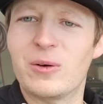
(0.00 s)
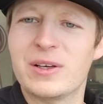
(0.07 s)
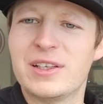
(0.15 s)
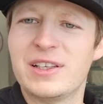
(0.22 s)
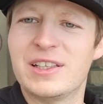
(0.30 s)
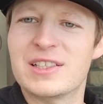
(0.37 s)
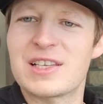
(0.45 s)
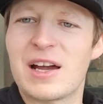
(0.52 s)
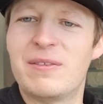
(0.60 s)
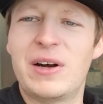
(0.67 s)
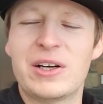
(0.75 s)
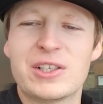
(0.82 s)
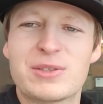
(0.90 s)
It is
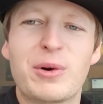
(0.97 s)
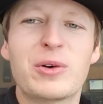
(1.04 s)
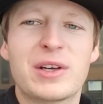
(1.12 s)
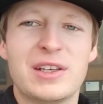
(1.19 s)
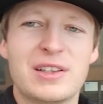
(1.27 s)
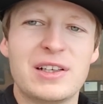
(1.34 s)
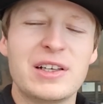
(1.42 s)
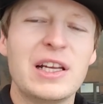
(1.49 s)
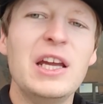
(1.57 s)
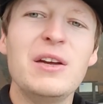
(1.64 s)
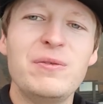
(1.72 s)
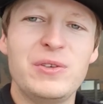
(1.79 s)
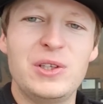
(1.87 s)
very smoky in there.
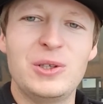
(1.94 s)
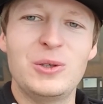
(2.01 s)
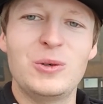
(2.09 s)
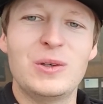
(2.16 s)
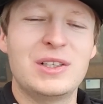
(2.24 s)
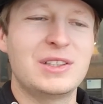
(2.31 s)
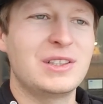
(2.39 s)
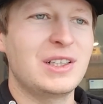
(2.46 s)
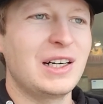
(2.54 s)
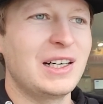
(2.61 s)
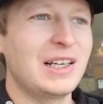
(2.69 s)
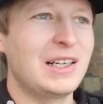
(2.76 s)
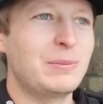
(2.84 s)
If you
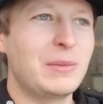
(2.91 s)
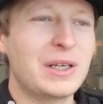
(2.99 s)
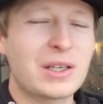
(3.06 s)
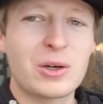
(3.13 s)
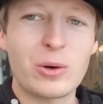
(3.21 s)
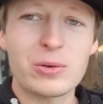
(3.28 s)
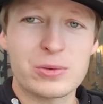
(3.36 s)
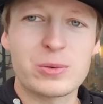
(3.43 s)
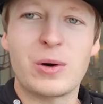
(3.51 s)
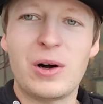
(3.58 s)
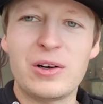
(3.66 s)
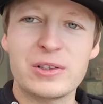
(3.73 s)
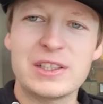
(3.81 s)
go through
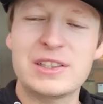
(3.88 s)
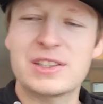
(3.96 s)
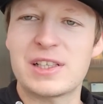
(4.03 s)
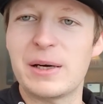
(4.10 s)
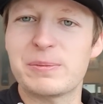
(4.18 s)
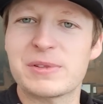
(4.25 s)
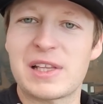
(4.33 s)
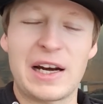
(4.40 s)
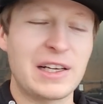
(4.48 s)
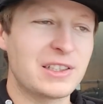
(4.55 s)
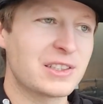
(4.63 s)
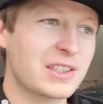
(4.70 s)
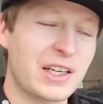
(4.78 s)
all these steps that
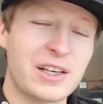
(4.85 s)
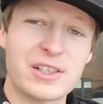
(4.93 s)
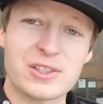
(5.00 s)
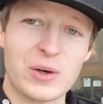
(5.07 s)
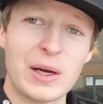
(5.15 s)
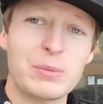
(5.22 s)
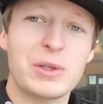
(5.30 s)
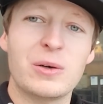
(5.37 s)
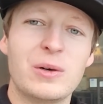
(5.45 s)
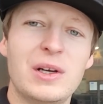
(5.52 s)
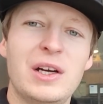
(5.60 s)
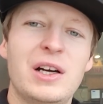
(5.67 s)
I just kind of described to you,